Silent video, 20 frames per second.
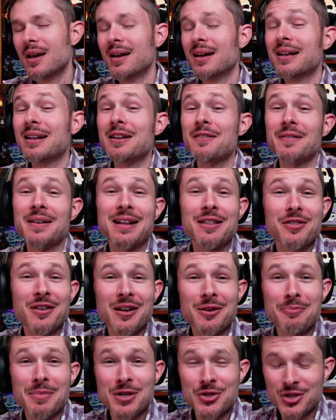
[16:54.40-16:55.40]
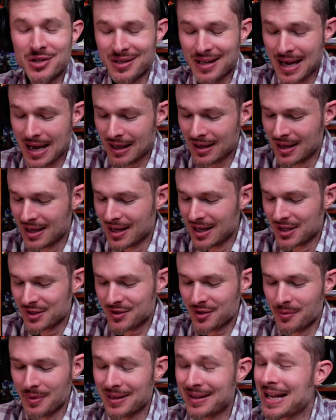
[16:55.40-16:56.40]
Maybe I thought I'd mention that.
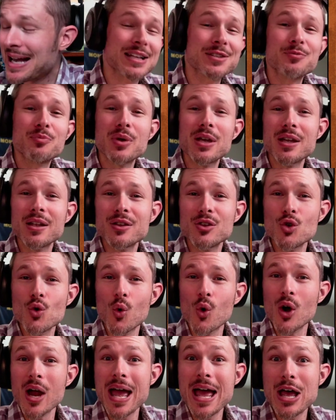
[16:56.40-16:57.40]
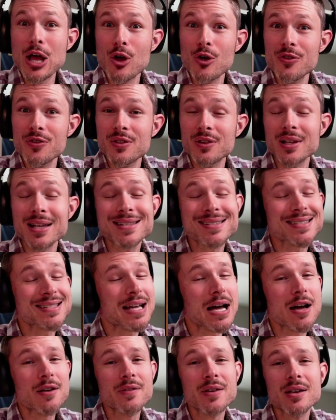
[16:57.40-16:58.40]
So if that's been your health, let's
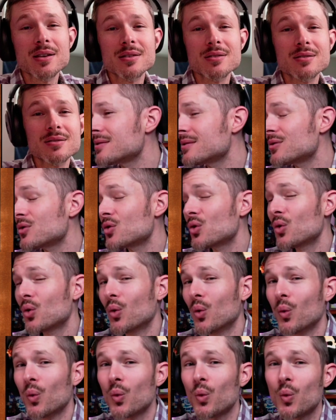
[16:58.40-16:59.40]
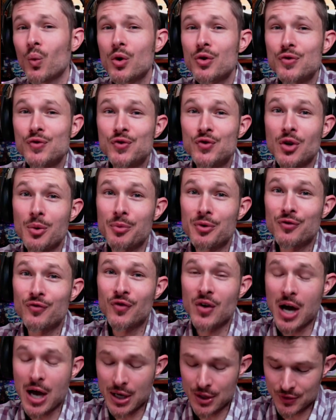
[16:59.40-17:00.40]
dive in with some
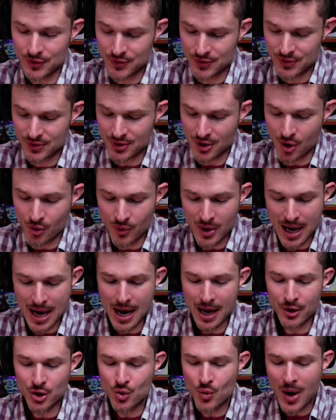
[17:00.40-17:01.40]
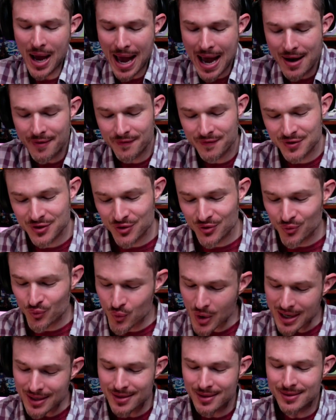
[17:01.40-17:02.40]
advice. All right, you have to
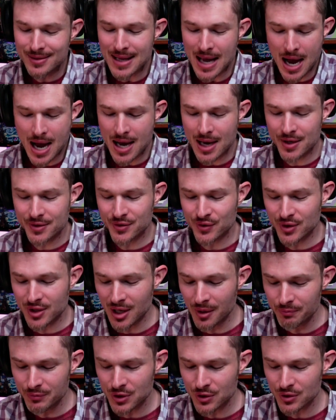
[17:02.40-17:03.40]
recognize and come to